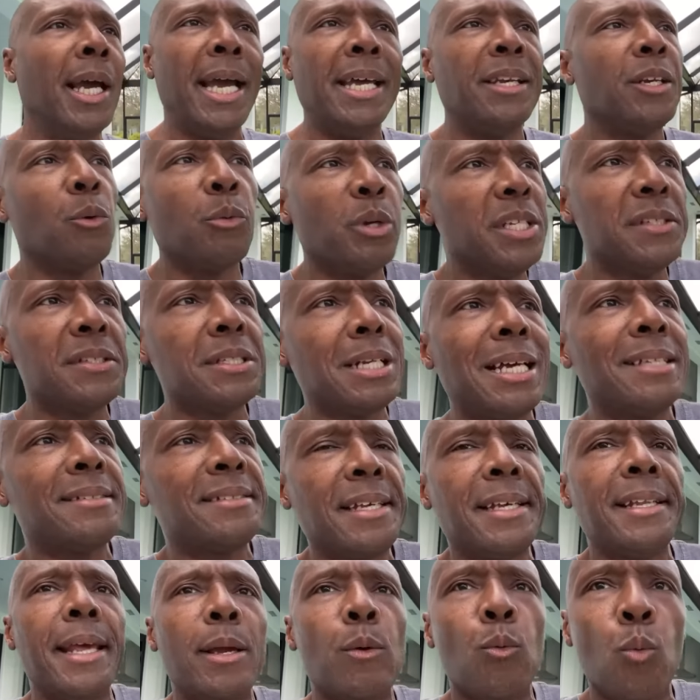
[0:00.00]
and the reason I
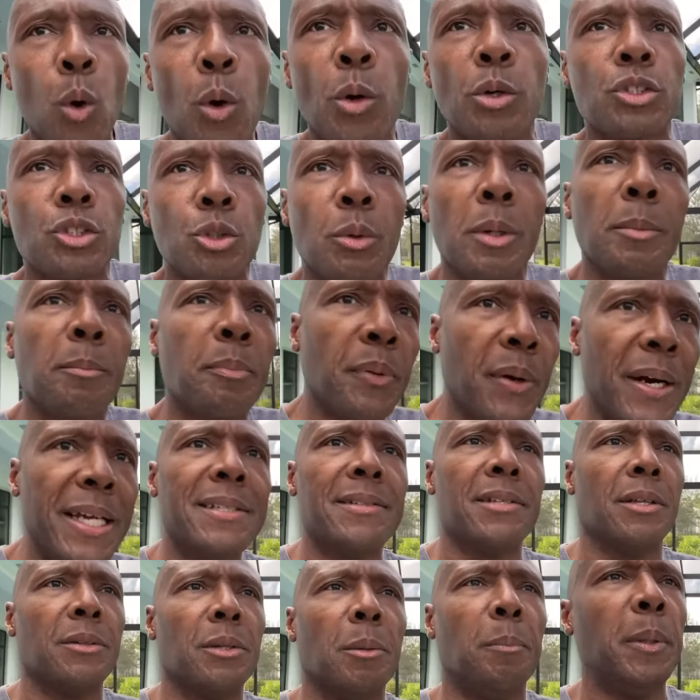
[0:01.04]
say they work to
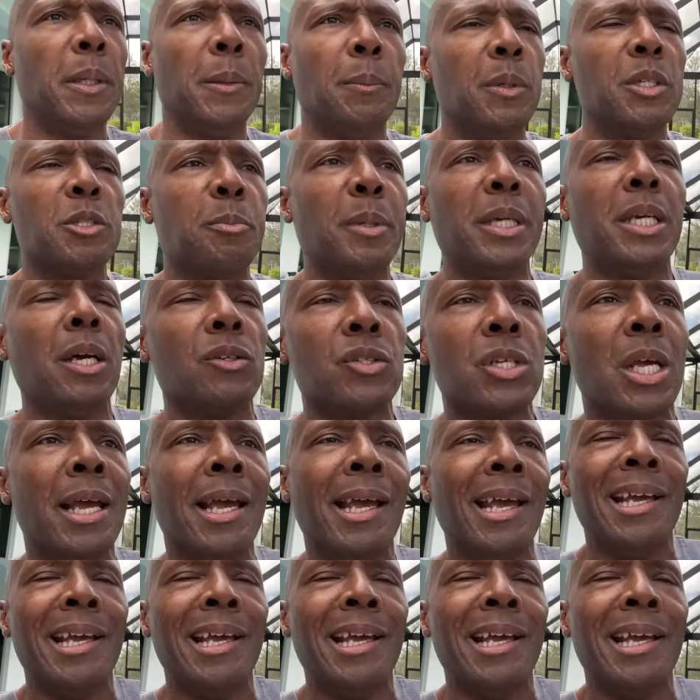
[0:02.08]
impress other people is because